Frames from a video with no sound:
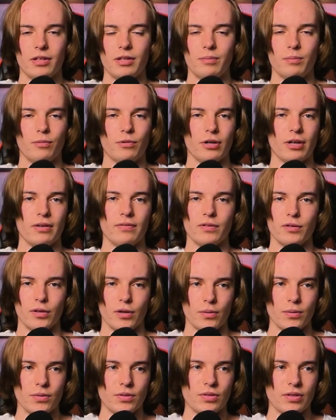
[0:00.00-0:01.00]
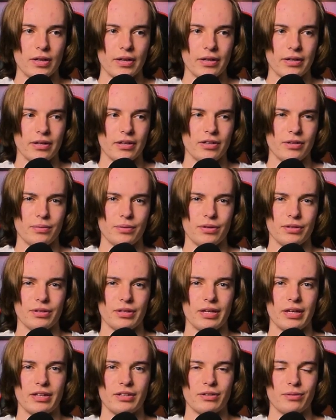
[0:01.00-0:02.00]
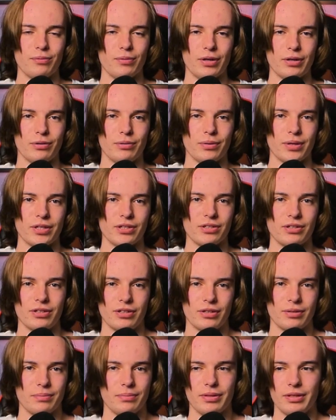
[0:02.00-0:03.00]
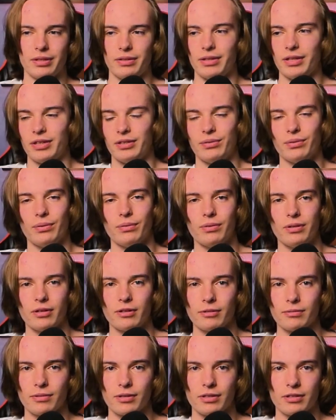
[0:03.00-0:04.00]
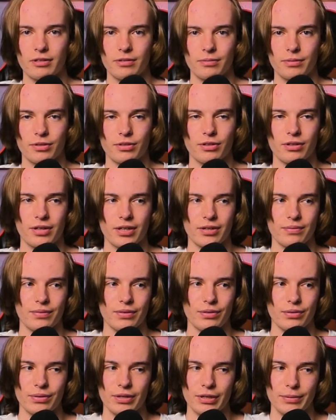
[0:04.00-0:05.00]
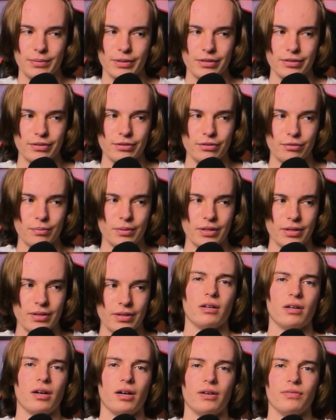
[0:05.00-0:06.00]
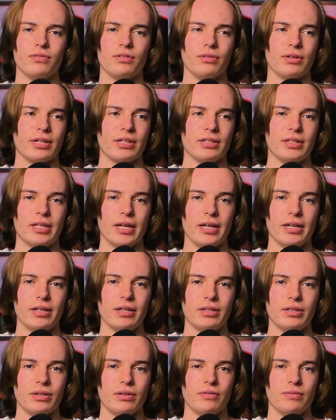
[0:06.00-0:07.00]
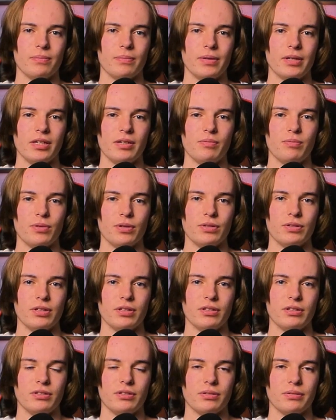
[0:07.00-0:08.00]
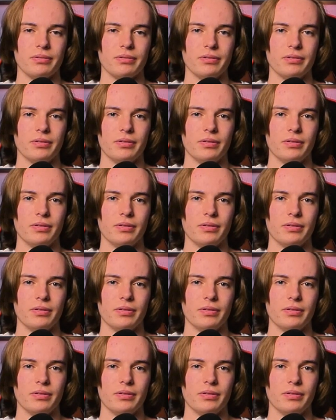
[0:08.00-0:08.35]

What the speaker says: in whatever I was saying, and he would only answer one question and completely ignore the other one, and it was kind of annoying me a little bit. After like days of me wanting to